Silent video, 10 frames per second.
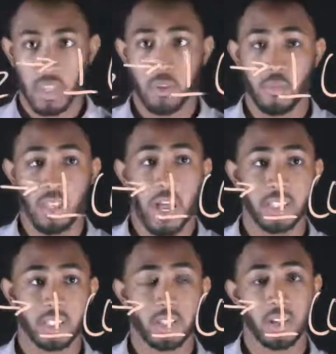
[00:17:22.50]
And then
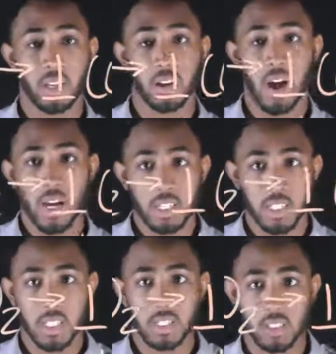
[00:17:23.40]
lastly, look at our
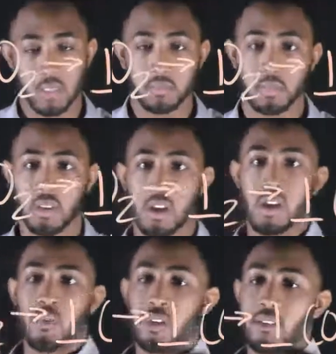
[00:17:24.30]
oxygens.
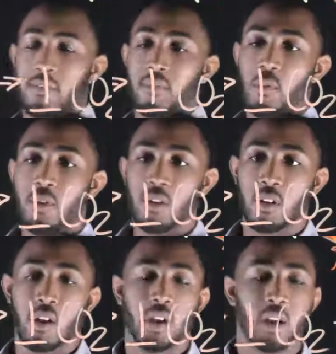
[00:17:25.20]
We have
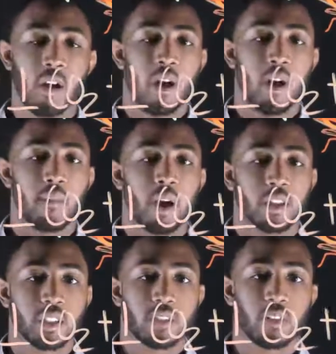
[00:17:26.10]
4
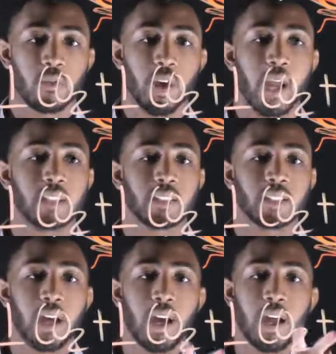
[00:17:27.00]
oxygens on the reactant
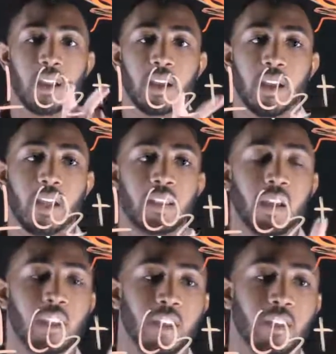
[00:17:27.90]
side, and
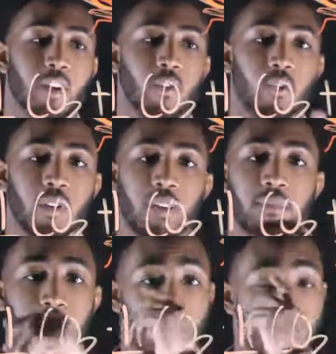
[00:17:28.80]
then a total of